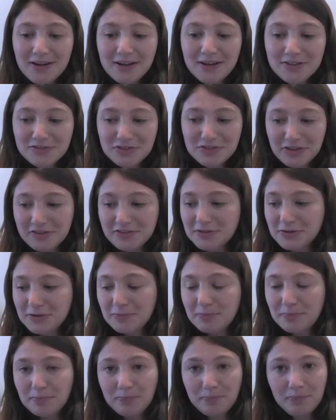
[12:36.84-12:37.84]
just
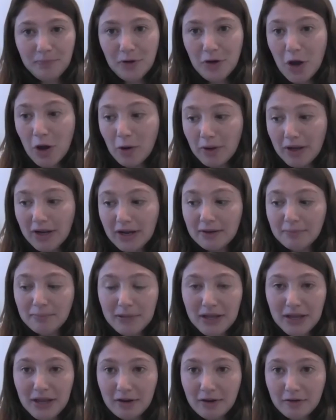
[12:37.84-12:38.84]
knowing and
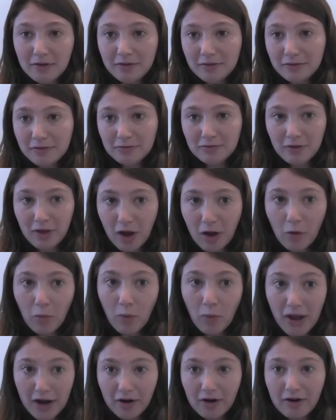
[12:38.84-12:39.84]
being
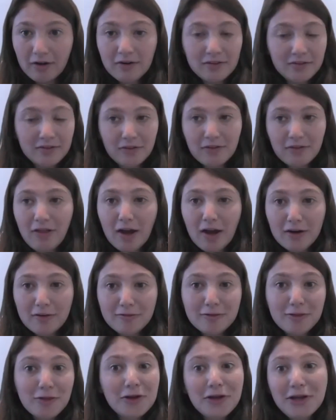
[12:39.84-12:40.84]
aware, it's a lot of
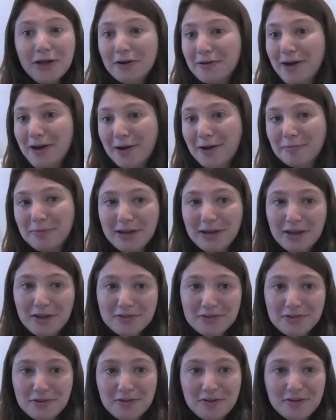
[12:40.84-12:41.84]
looking around, making
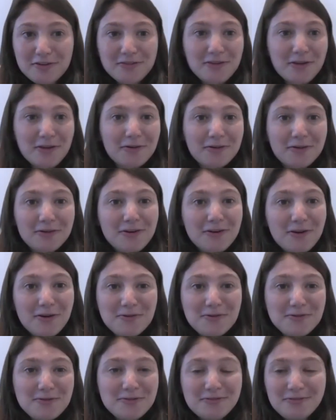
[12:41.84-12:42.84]
sure there's no
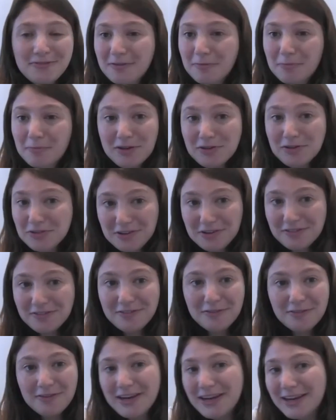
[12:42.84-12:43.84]
species
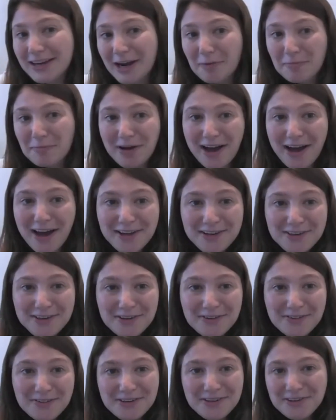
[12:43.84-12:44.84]
sneaking up behind
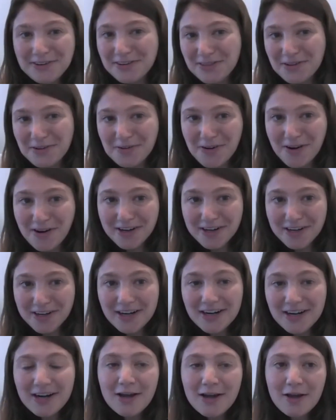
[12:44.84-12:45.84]
you when you're in the
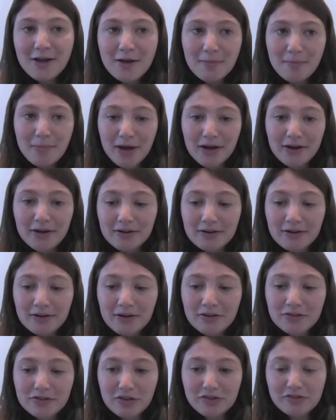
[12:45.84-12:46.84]
water, but
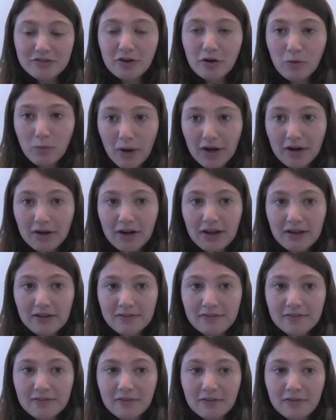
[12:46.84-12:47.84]
just an awareness.
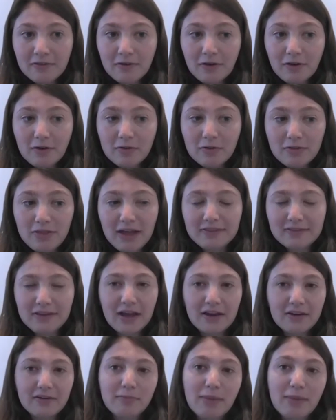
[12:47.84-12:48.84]
So that's
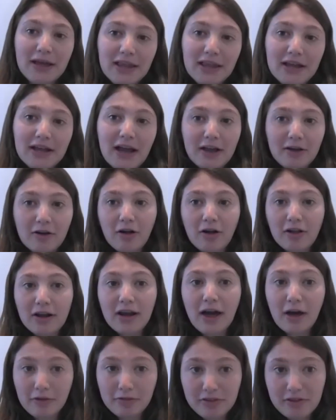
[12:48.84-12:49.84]
kind of my, like, I call it
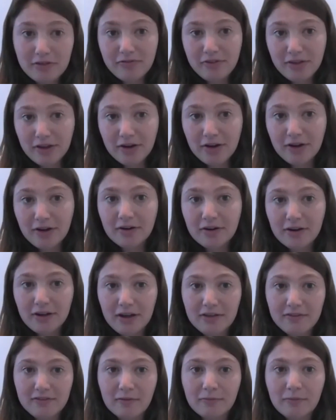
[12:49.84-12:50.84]
healthy fear,
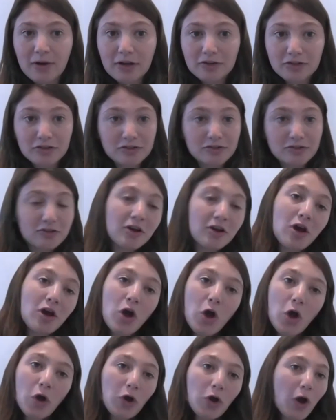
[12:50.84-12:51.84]
is I'm not just
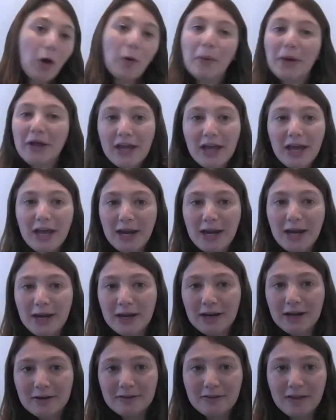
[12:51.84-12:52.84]
going in
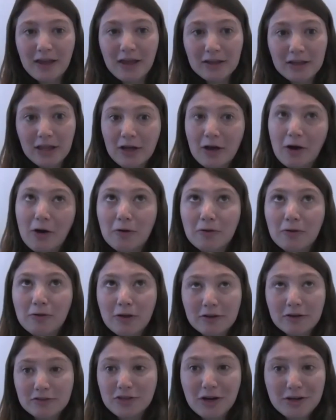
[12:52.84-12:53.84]
and saying like, oh,
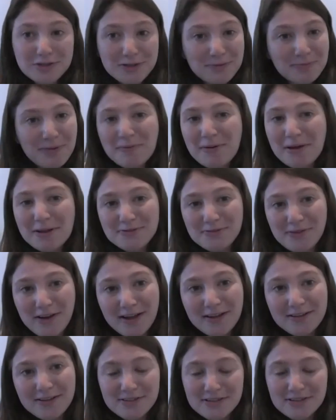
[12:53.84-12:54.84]
look, sharks are my best
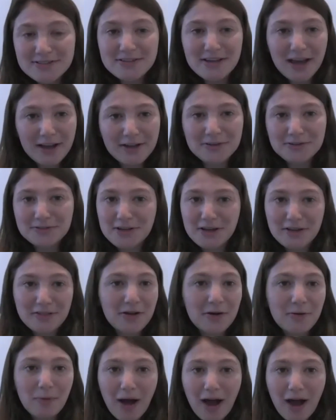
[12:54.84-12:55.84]
friends. It's, I understand
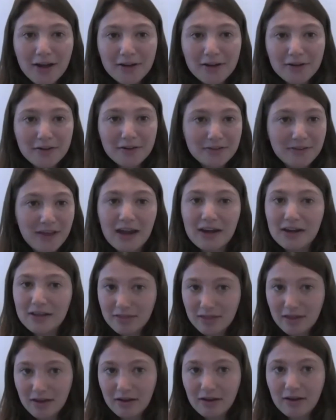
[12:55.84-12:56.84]
they're wild.
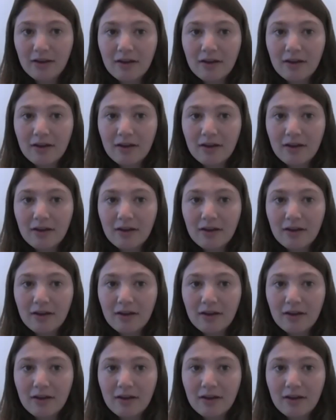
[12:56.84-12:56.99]
Anything